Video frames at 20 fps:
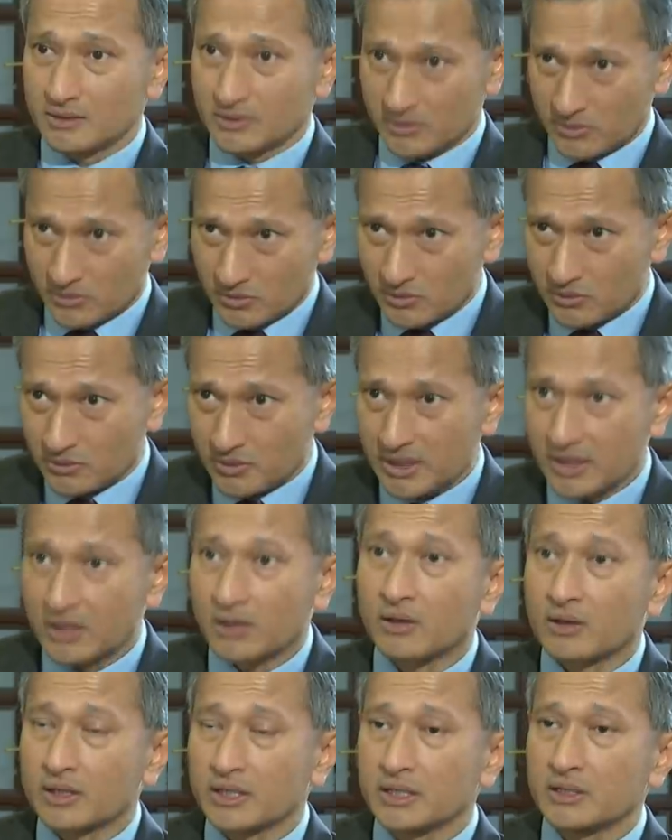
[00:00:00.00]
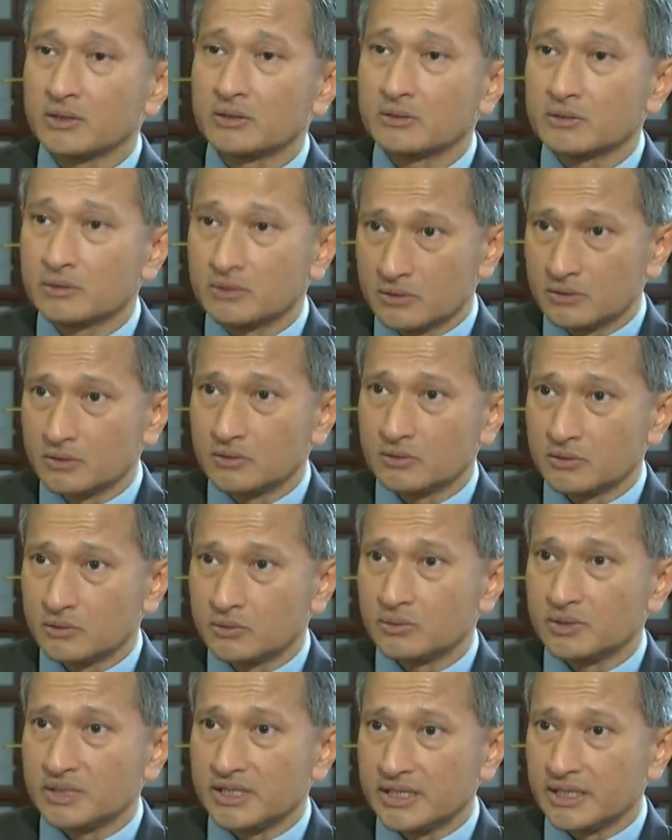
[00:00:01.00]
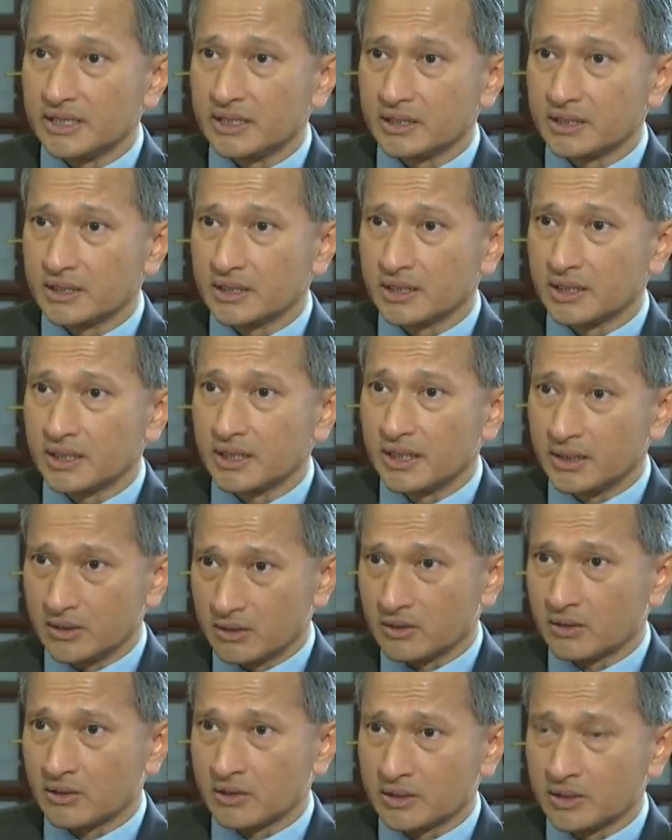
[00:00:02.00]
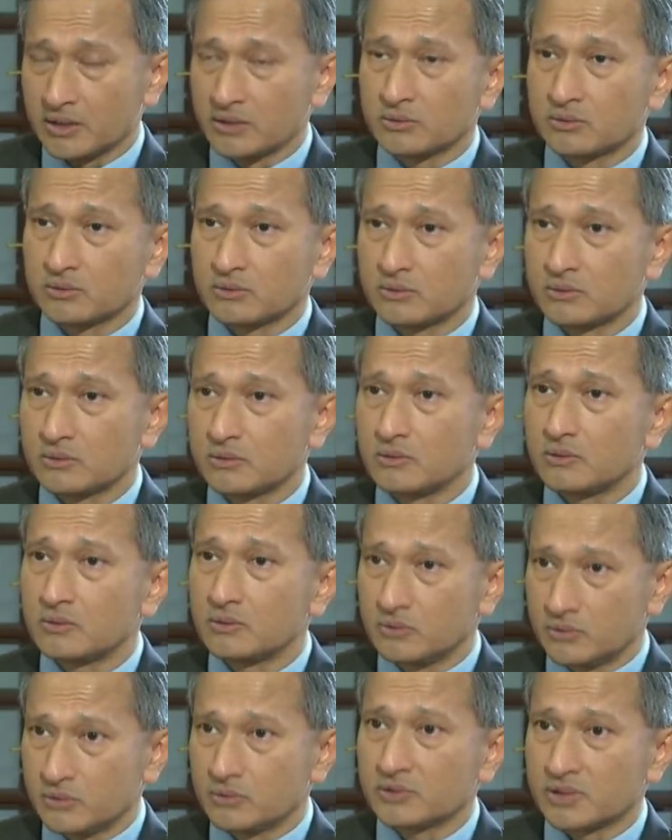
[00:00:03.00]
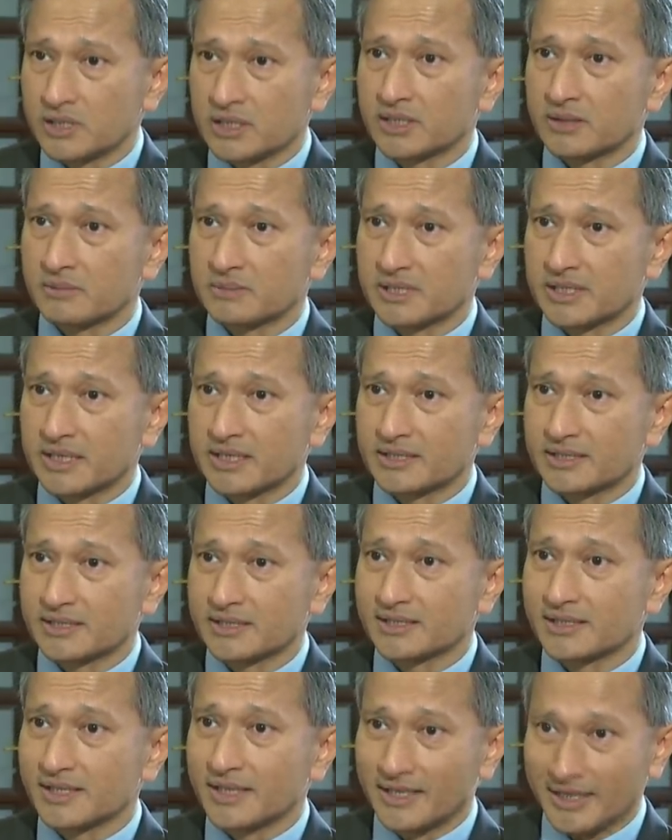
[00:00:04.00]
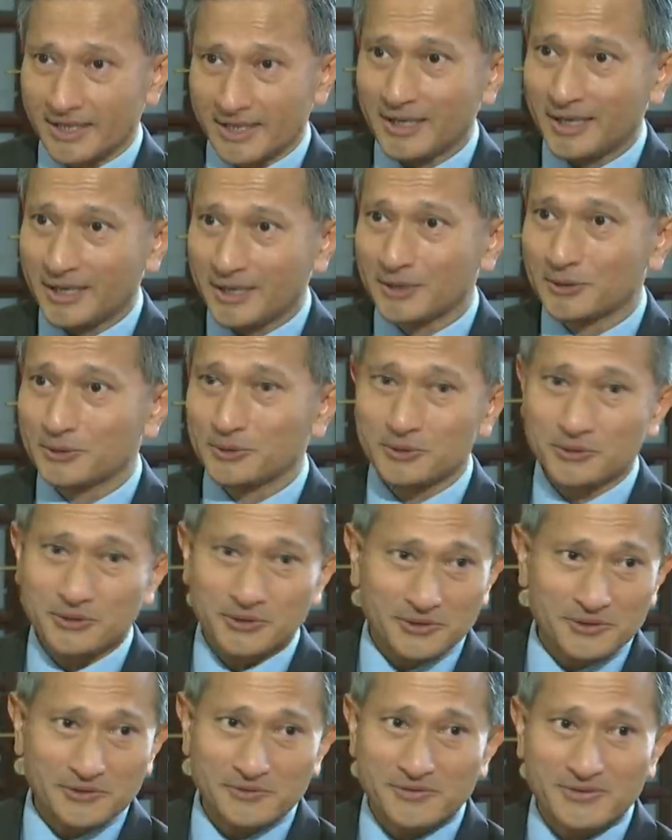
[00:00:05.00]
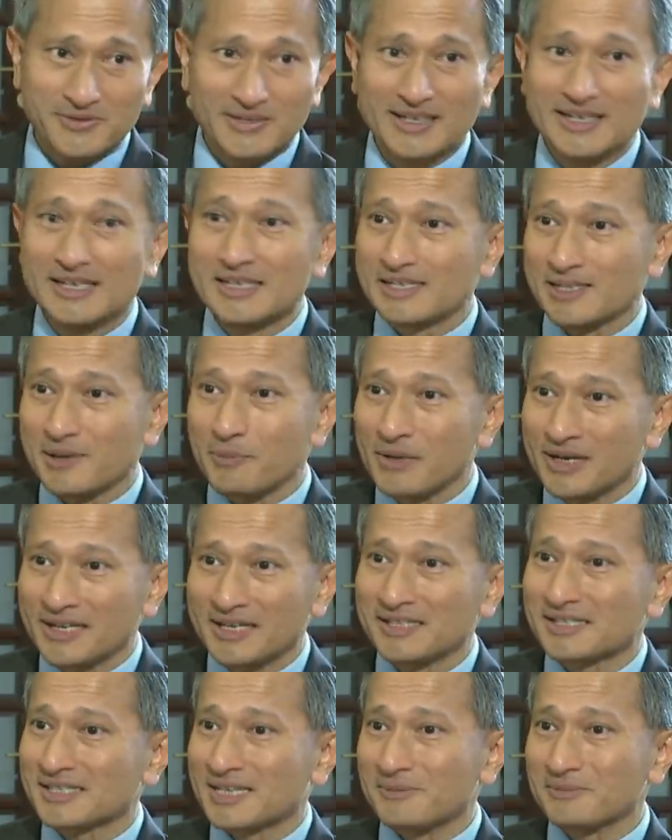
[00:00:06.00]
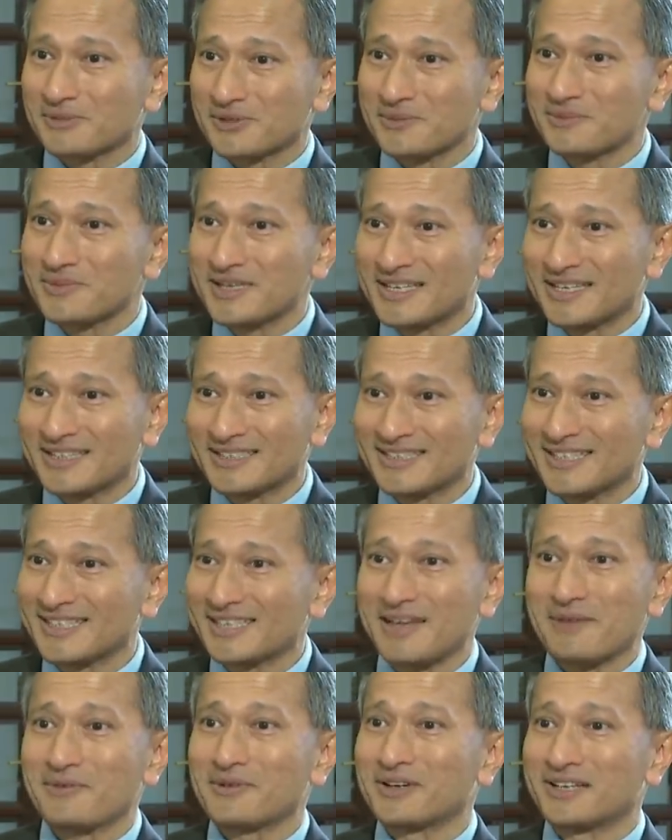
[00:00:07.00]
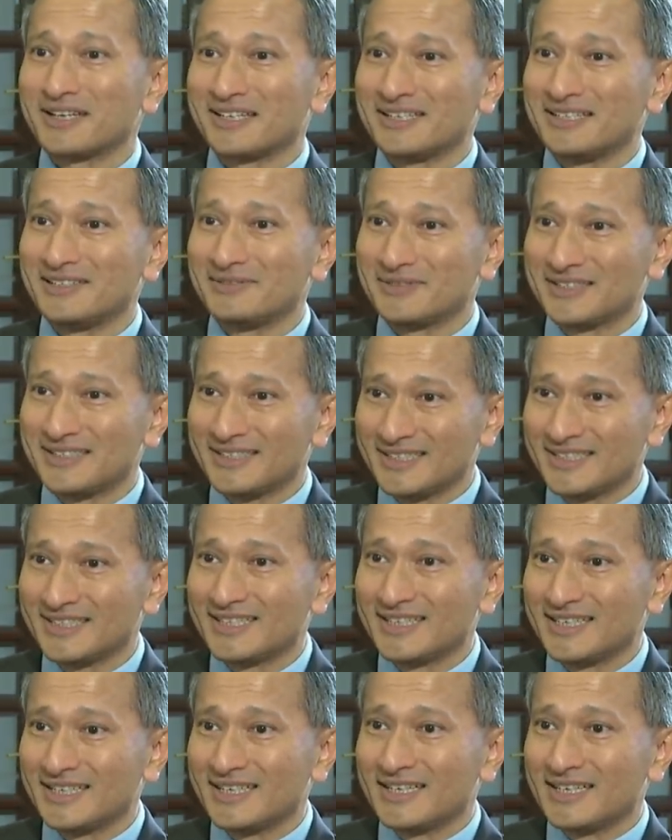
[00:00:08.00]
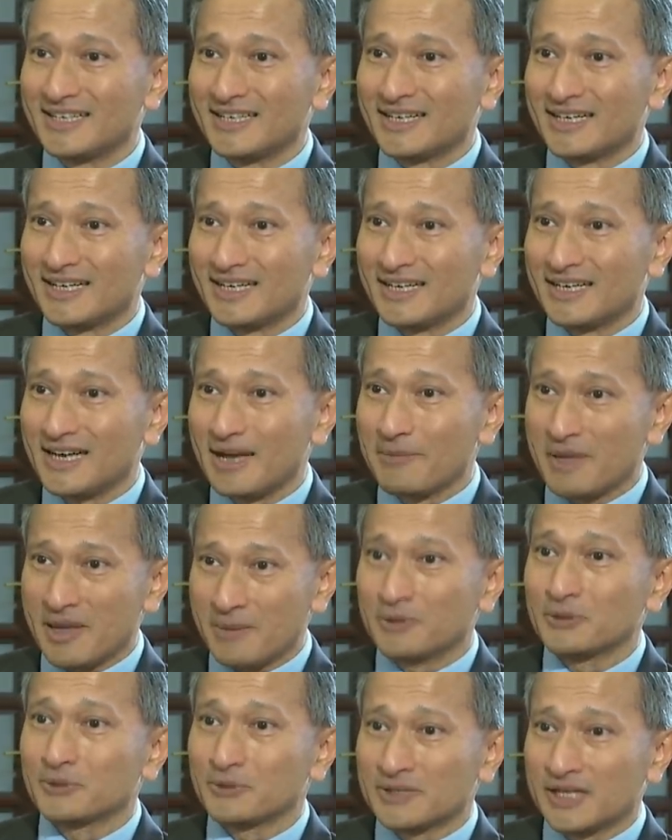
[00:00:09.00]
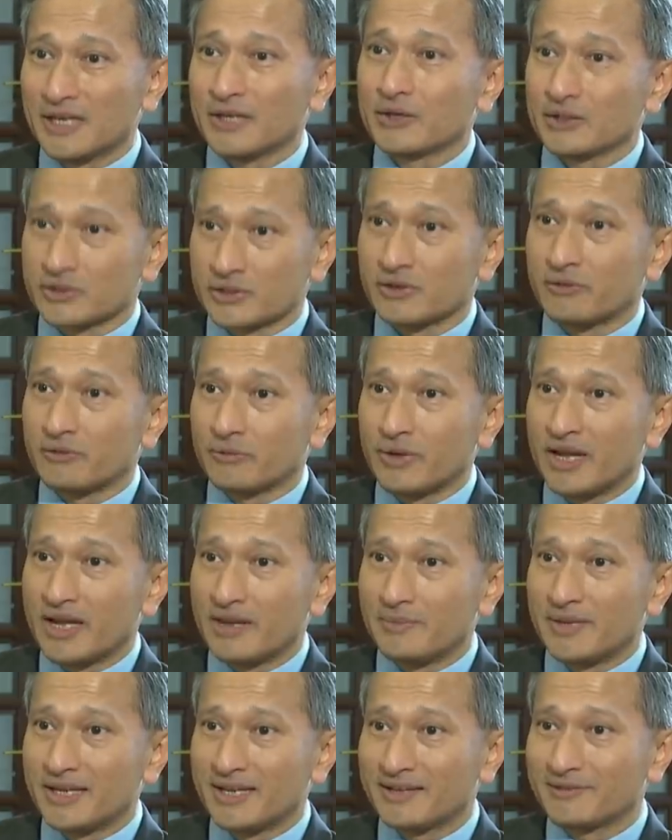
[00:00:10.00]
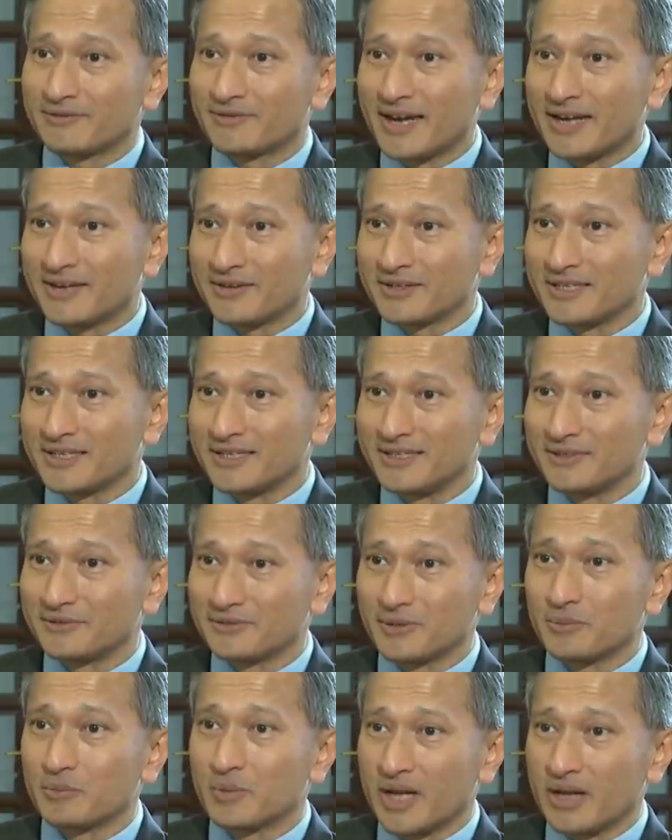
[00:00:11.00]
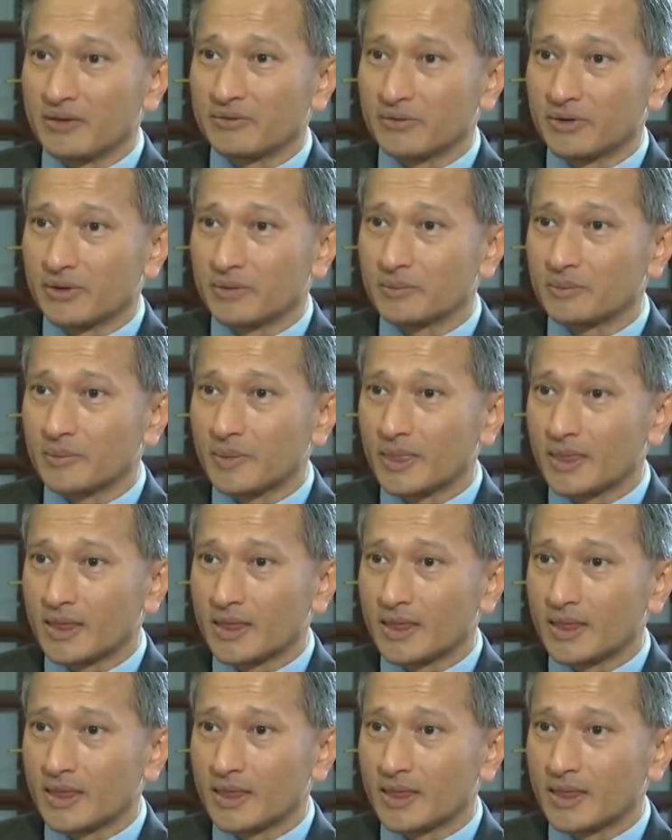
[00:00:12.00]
So according to need and according to, to circumstances. And like I told you, you know, if someone else comes to me and says, I've got a even, uh, I'm able to take your software and make it run on a different platform,